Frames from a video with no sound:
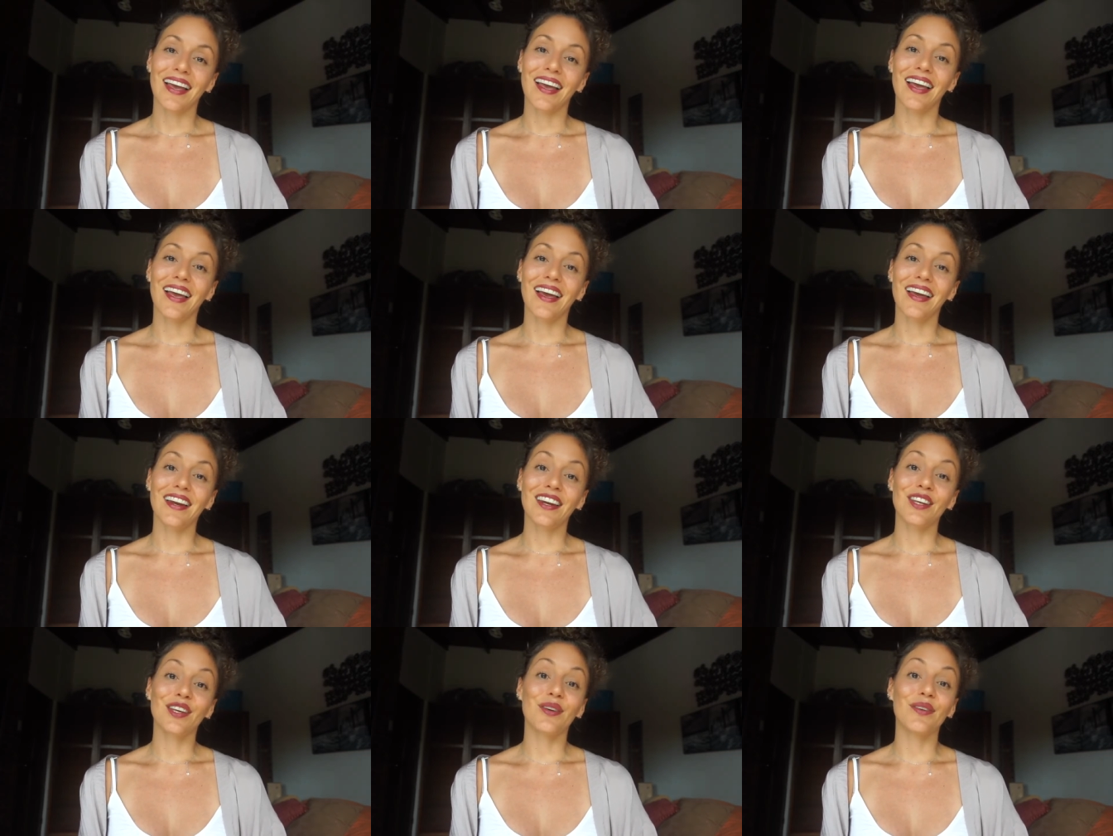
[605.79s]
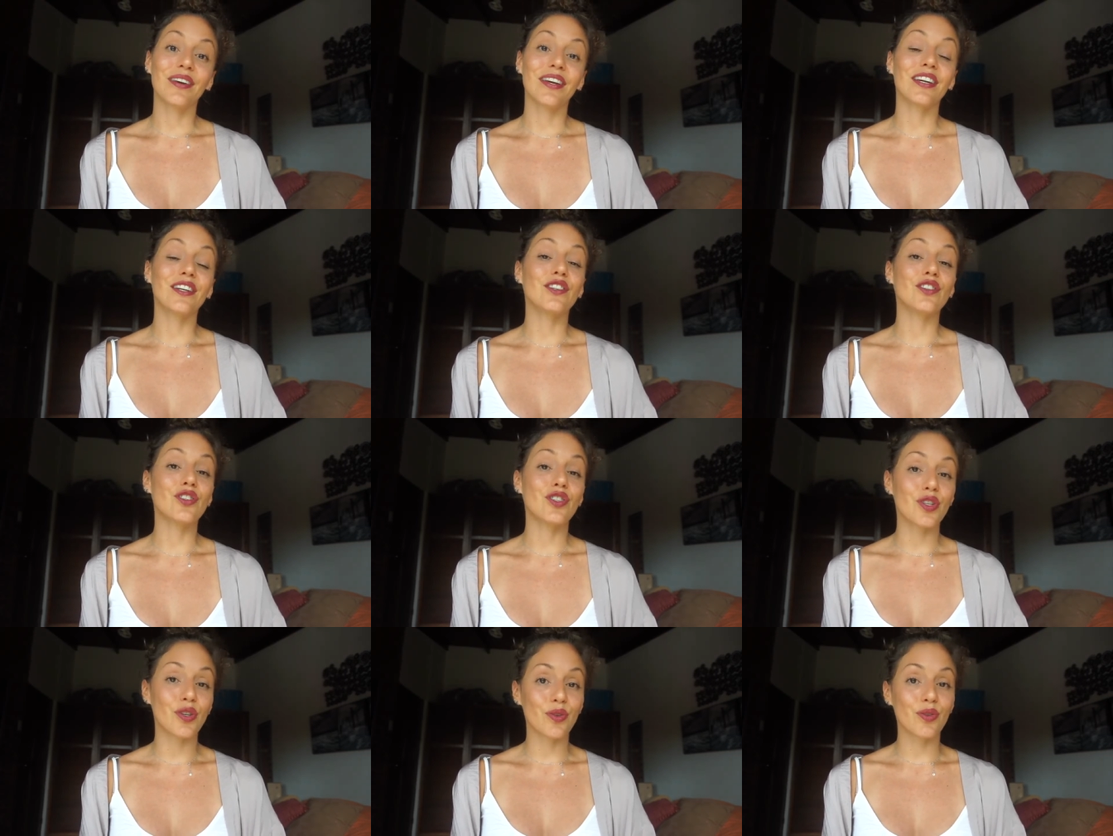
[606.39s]
and you
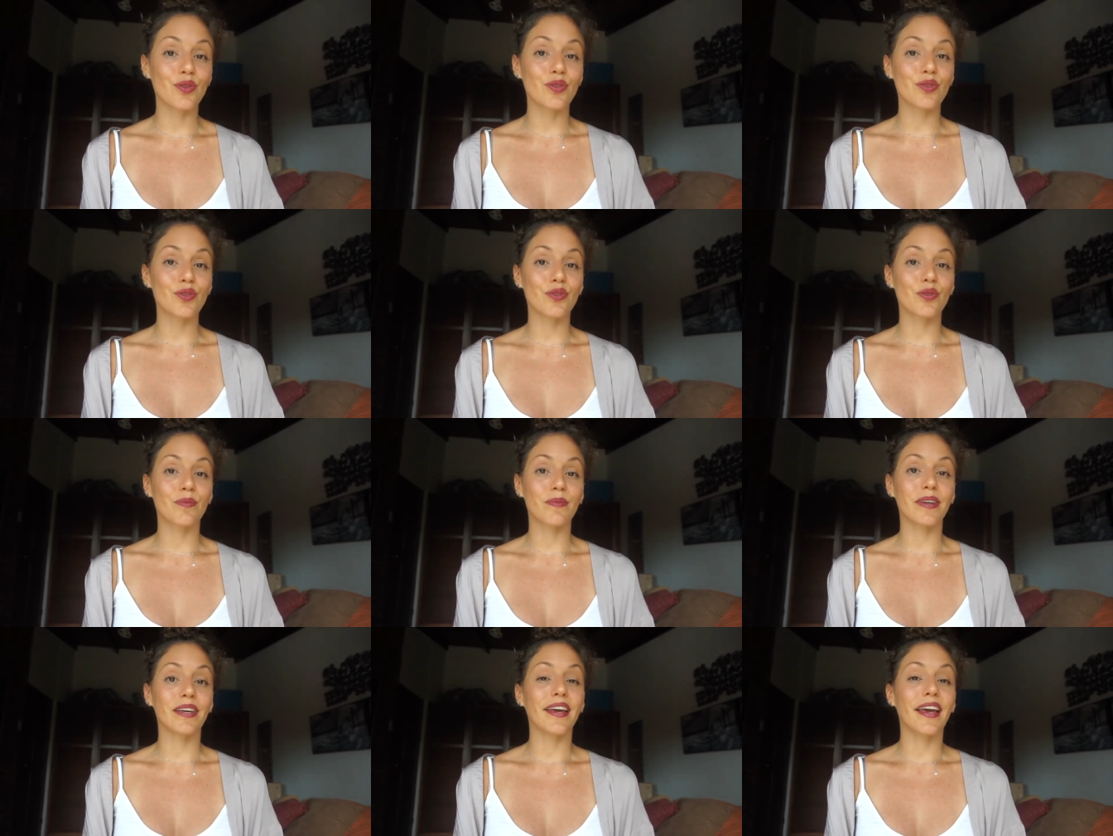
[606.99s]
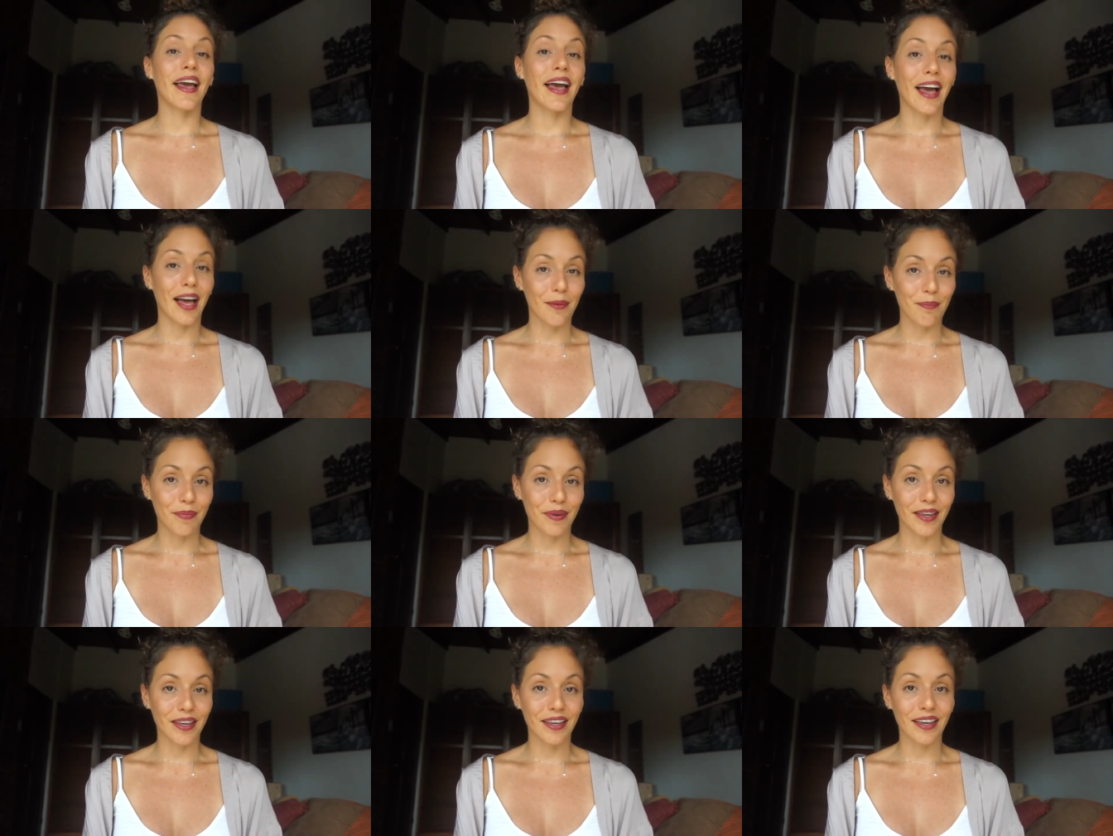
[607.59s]
can choose to be
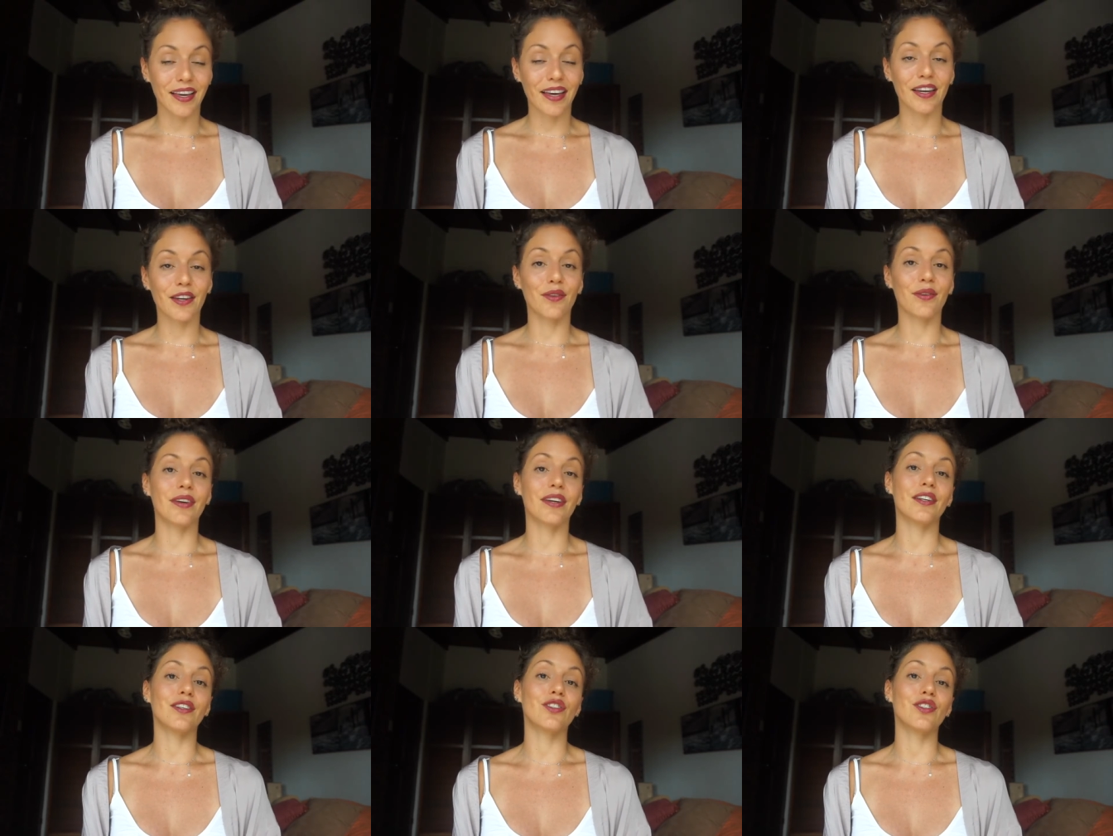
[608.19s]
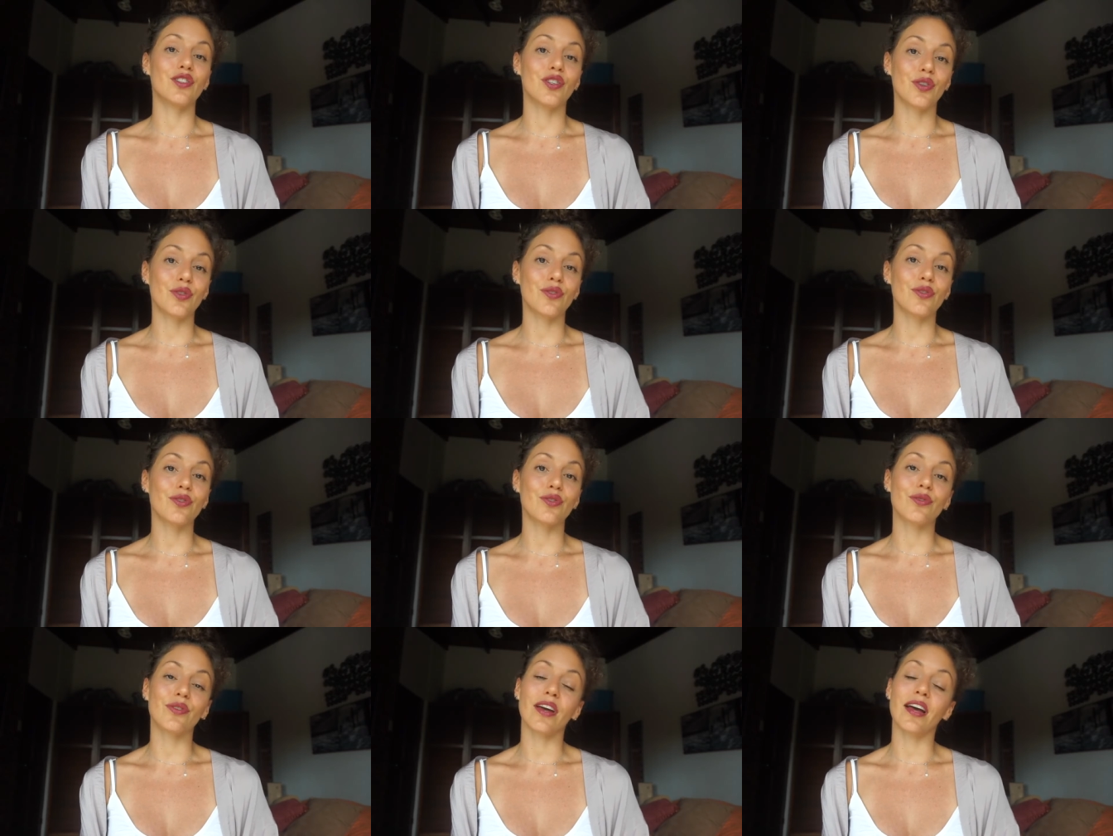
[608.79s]
happy and you can
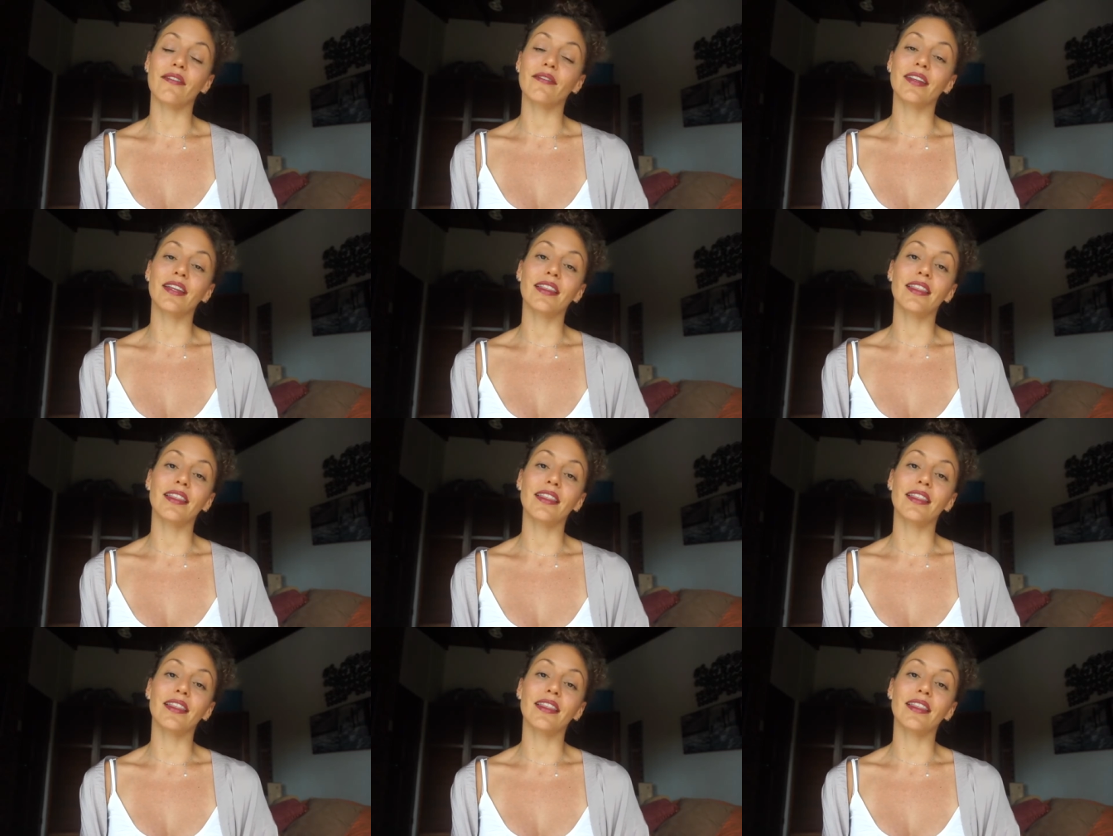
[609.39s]
choose to have the